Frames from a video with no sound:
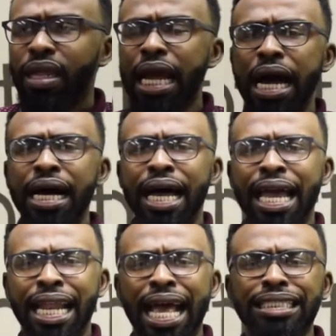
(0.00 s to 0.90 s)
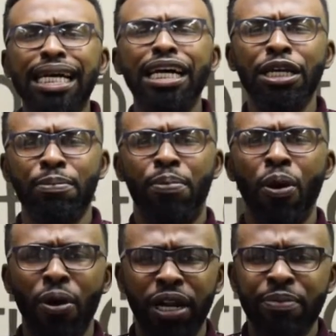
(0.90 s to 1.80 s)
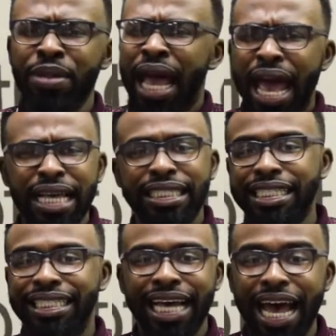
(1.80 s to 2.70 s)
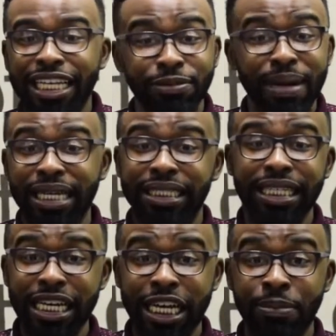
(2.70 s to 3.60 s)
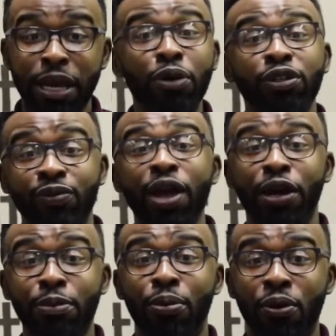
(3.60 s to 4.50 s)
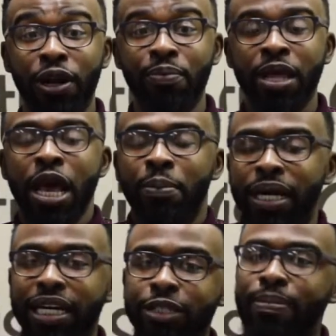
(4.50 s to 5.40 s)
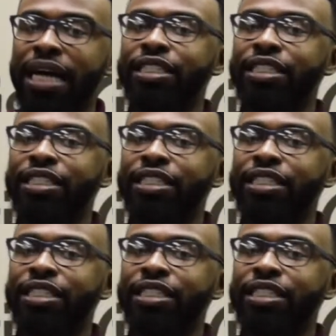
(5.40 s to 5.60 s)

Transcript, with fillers: uh, and as unimportant as this task might seem, it was very important because by